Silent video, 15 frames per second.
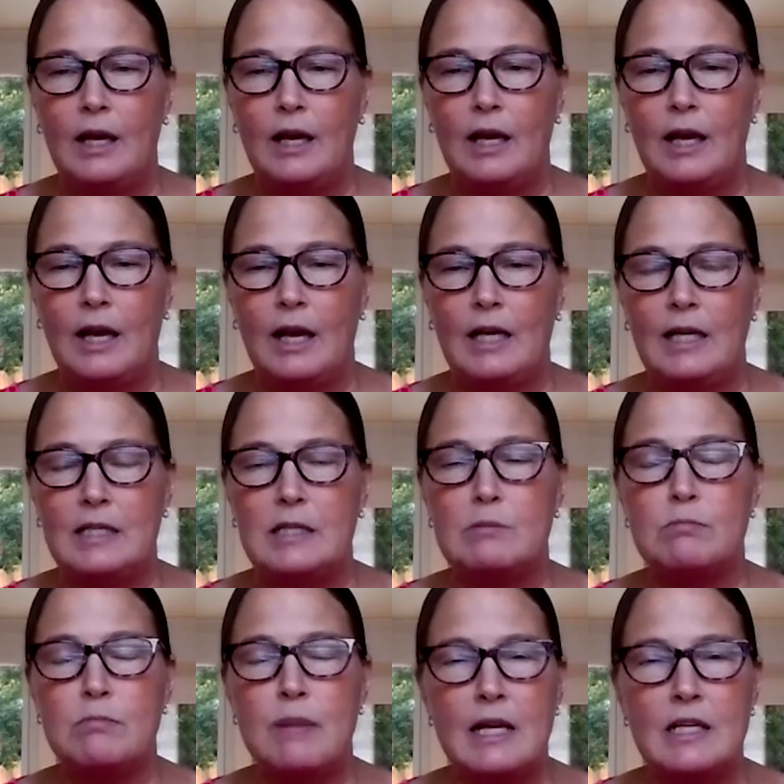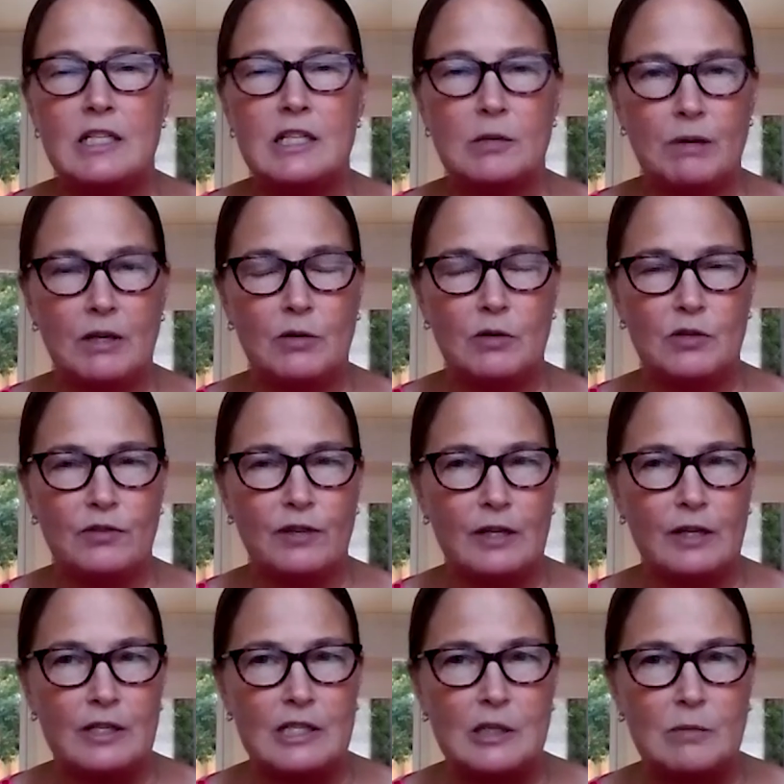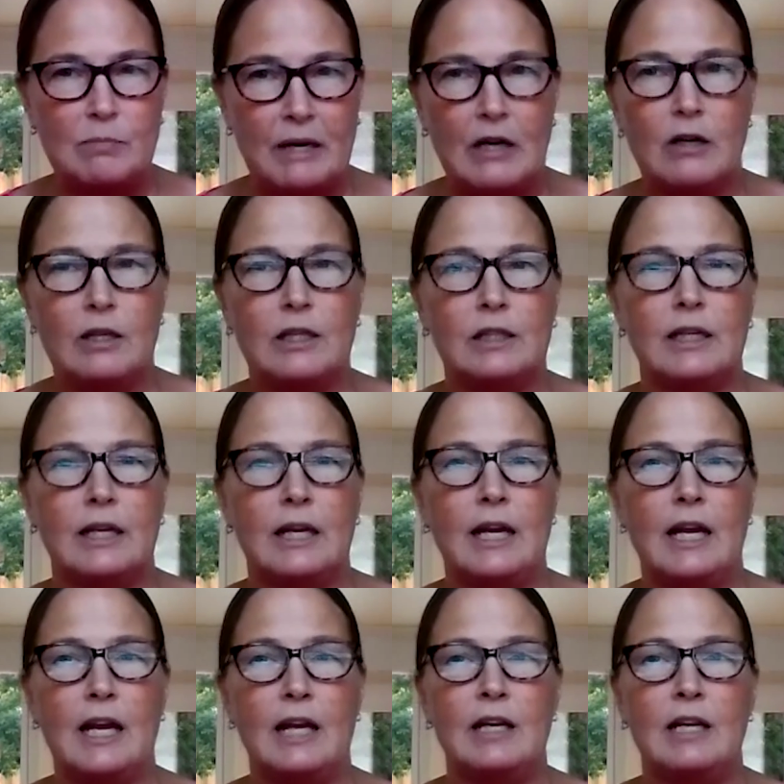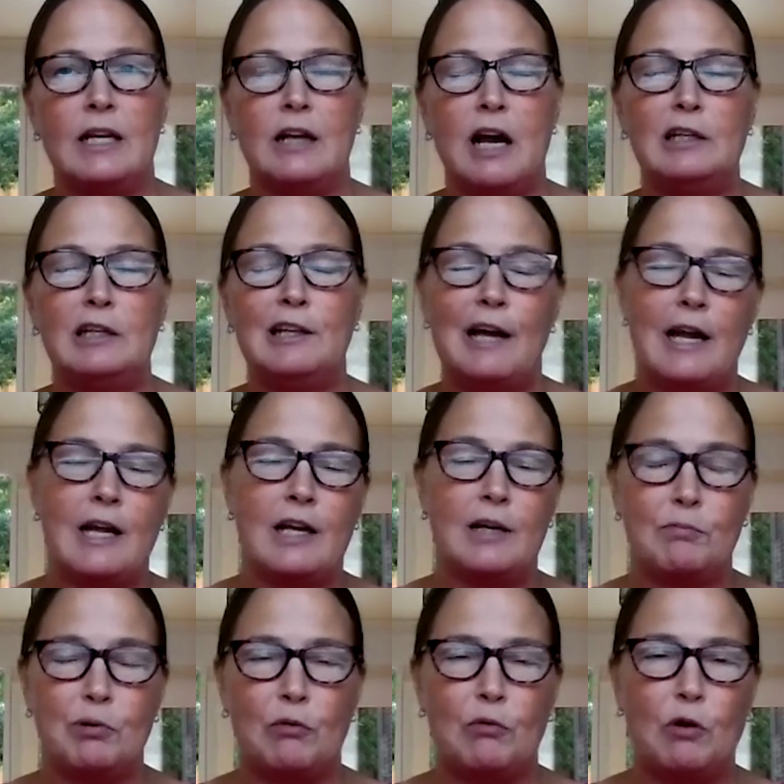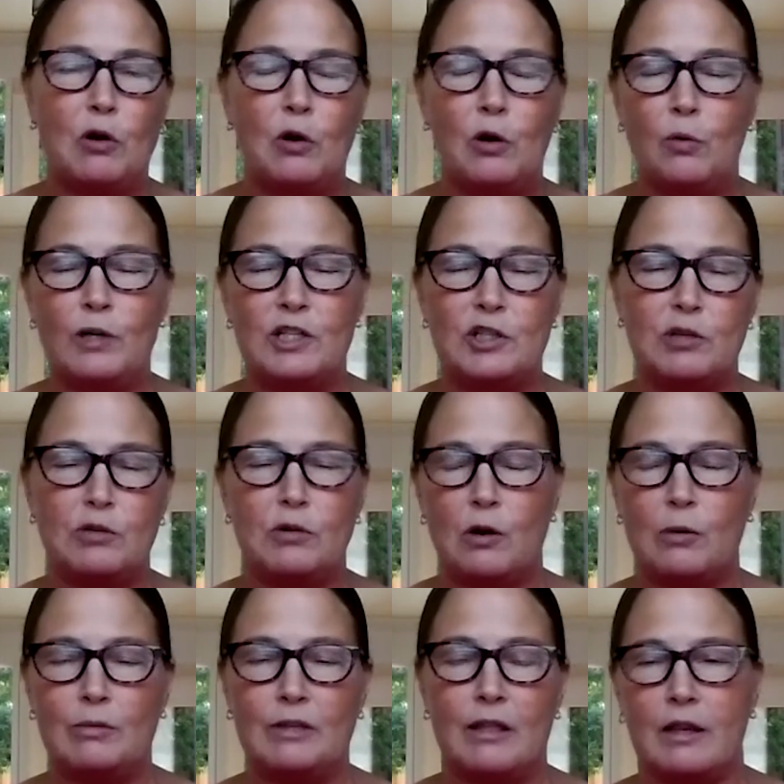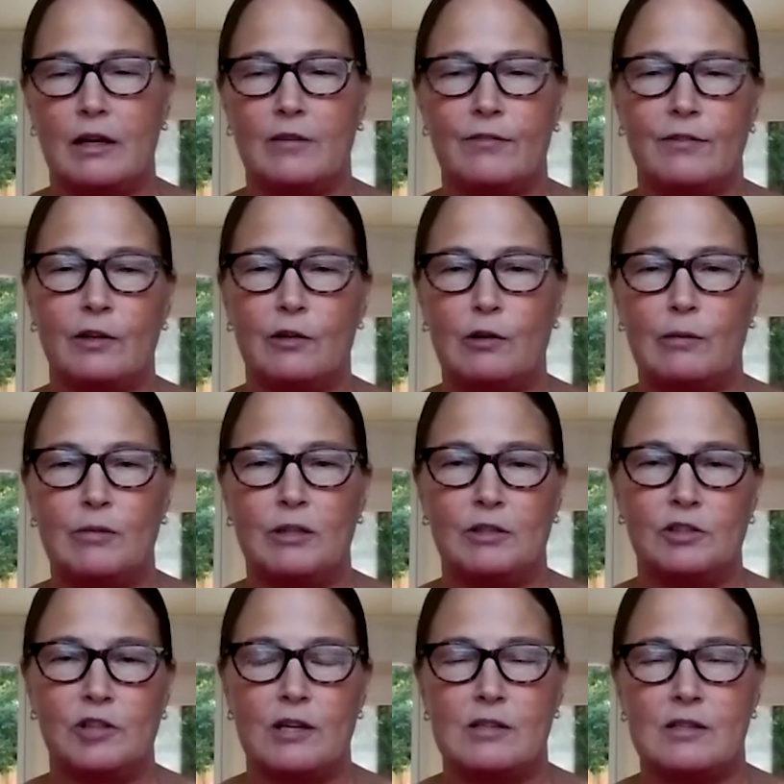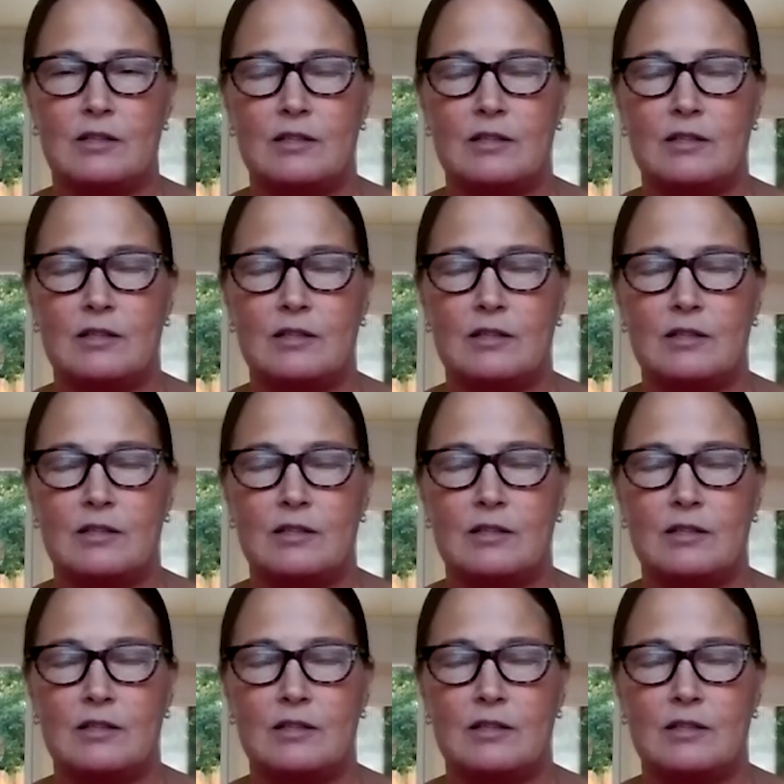and it's meant to be used very sparingly. And unlike parole, which you normally think of in the criminal justice